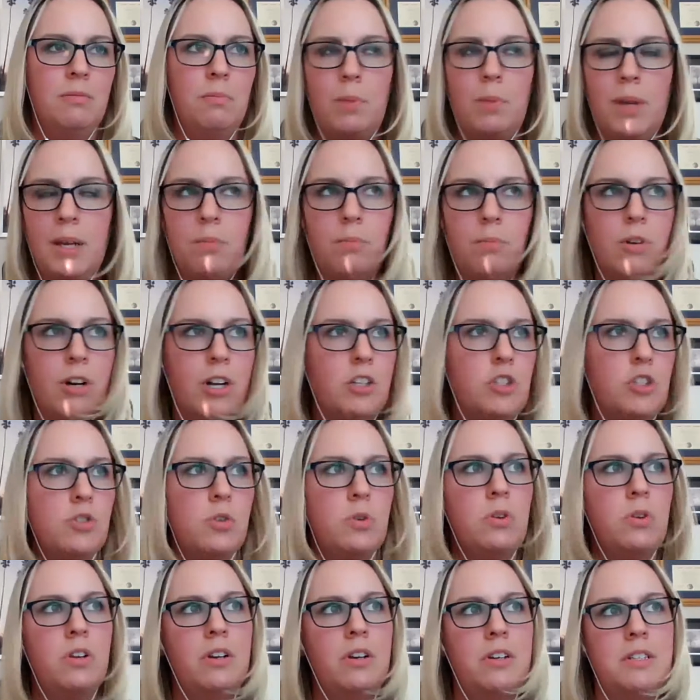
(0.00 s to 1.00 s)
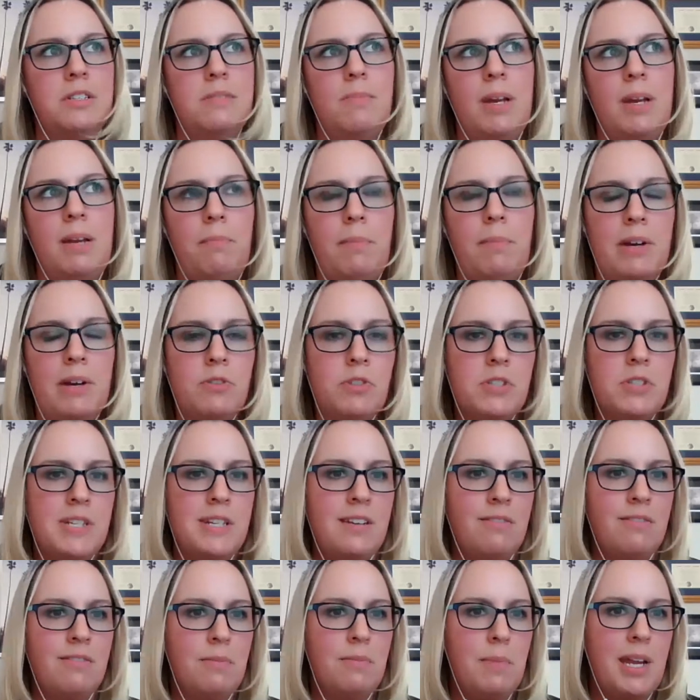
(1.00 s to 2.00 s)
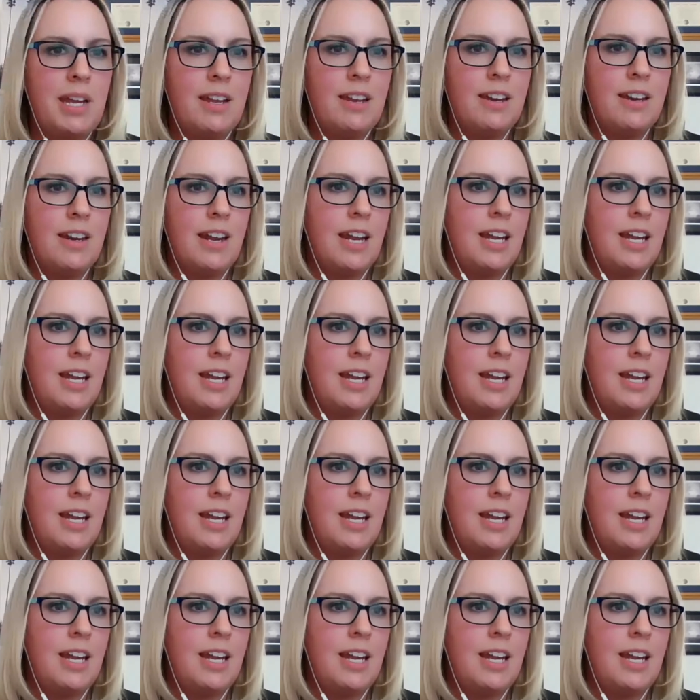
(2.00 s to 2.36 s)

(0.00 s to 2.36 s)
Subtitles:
big broad shoulders, my mountain of a man.